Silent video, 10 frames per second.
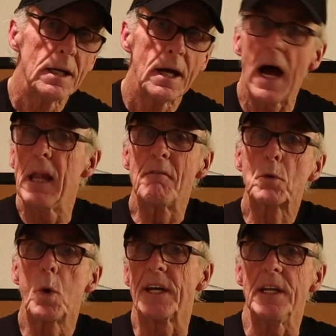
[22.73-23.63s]
I
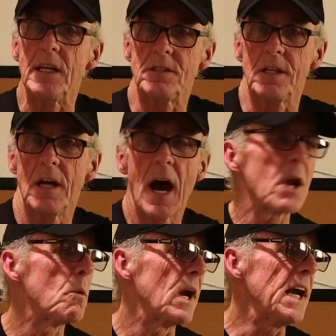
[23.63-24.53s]
love quick and easy. I
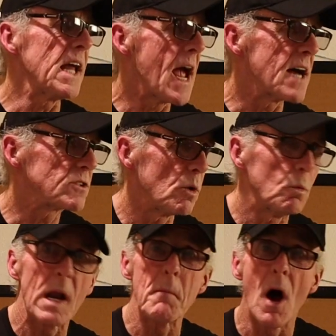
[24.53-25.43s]
don't want any hassle.
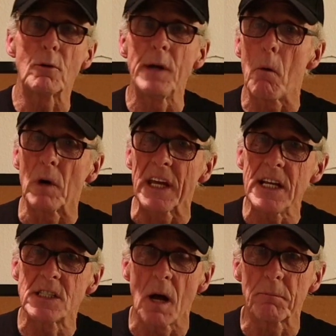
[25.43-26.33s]
When I'm hungry, I want to
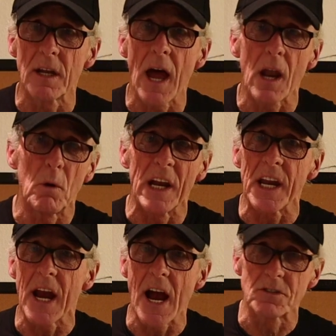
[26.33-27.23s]
eat something. I don't want
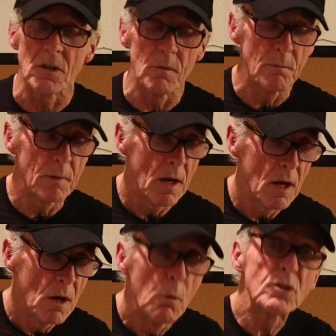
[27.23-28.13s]
any hassle.
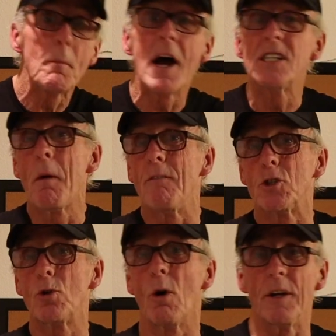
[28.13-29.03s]
Which reminds me of a
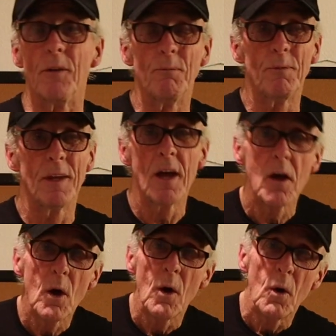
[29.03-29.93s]
story.
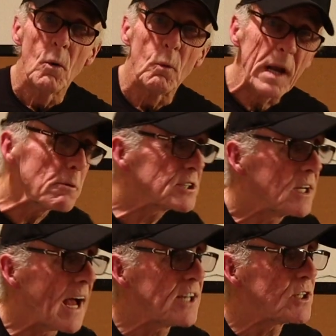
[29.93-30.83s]
When I was the
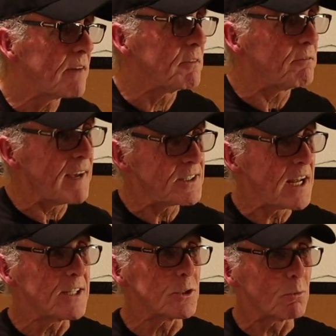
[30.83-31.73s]
night chef at
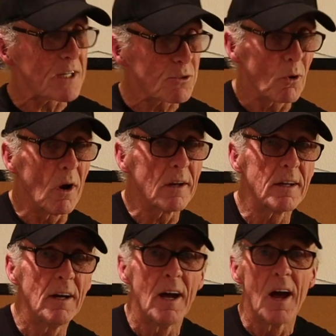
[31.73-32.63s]
Fantasia restaurant,
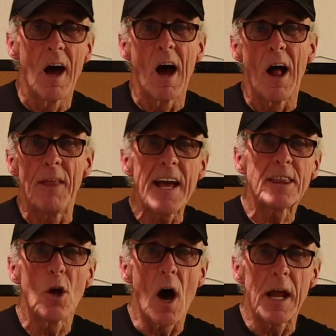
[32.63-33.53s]
they
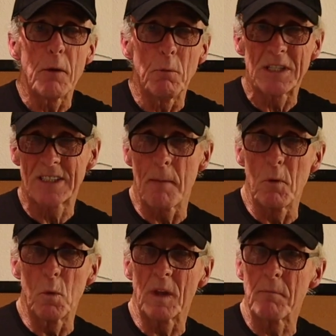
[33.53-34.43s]
thought
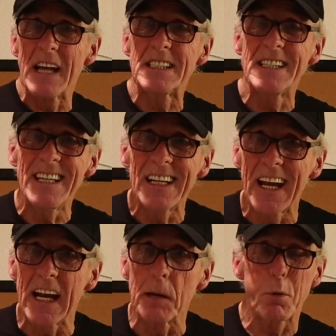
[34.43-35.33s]
someone with my
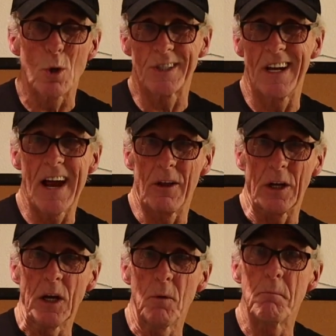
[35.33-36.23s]
scintillating
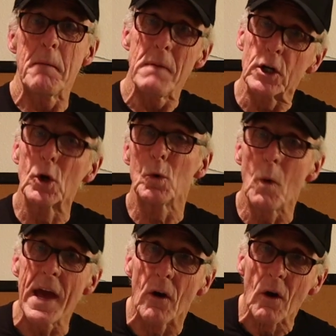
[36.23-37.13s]
personality might make a good
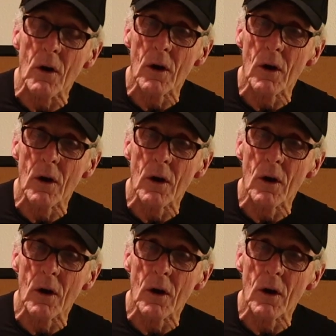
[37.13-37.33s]
waiter.